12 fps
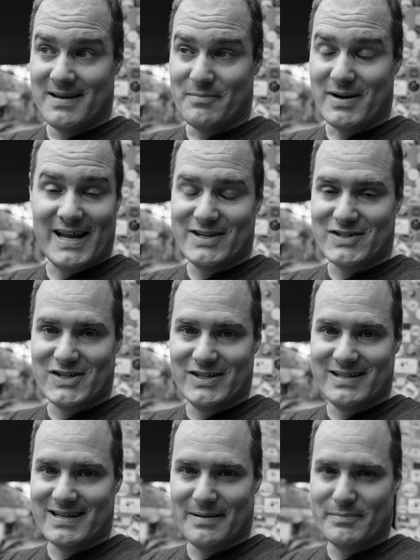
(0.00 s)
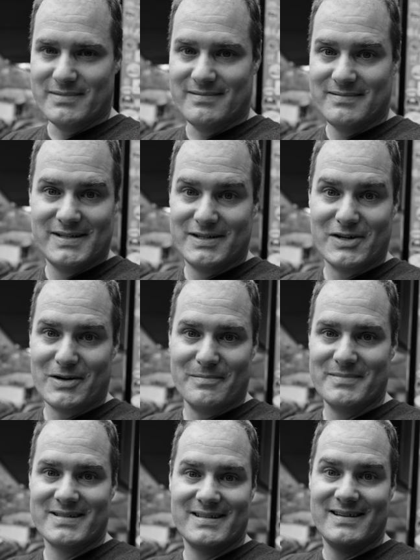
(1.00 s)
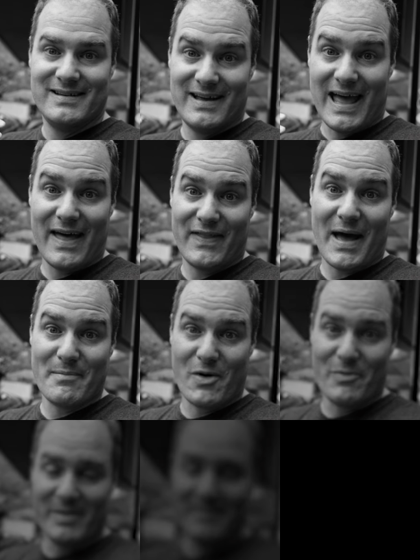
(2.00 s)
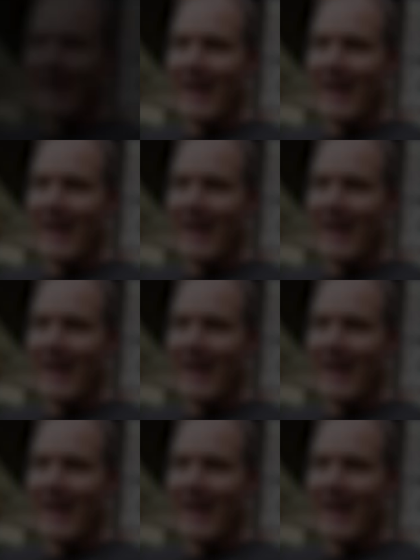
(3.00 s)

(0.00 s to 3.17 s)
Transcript: but I just couldn't come to terms at that moment.